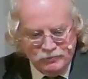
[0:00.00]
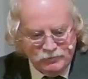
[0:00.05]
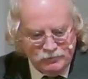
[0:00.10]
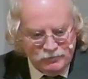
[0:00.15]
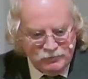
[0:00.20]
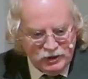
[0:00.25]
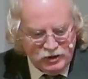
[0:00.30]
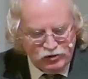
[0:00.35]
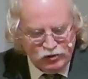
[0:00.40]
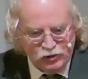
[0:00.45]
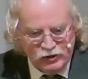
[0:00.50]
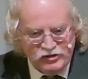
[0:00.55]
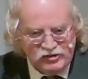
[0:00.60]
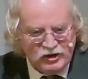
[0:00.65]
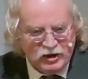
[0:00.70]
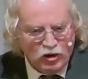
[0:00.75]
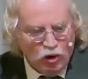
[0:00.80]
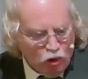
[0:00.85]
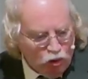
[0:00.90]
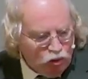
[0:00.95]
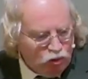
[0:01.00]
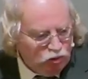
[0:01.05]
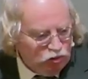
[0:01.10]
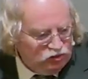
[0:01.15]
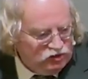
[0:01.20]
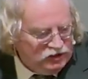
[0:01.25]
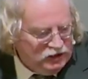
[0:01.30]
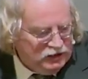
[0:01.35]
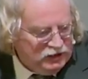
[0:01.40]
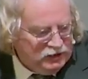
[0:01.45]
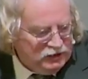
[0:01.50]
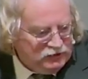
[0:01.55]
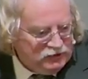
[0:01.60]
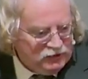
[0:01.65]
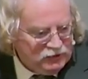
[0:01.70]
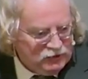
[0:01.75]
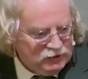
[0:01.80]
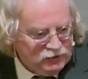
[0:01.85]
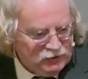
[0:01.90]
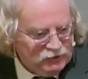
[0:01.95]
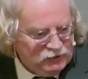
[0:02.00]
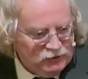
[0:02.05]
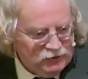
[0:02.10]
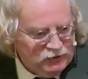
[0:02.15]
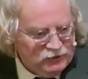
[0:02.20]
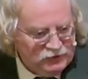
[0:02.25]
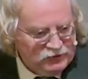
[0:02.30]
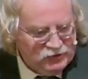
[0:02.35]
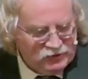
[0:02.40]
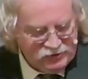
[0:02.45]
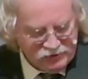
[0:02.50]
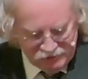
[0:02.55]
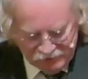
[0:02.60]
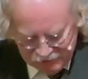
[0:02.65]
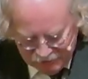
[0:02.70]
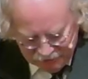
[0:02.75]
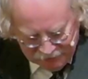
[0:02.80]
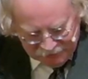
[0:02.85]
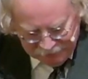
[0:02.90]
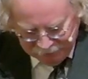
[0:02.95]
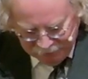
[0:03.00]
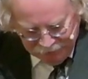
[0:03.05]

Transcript: intrinsic holes in it. Uh, it's just, uh,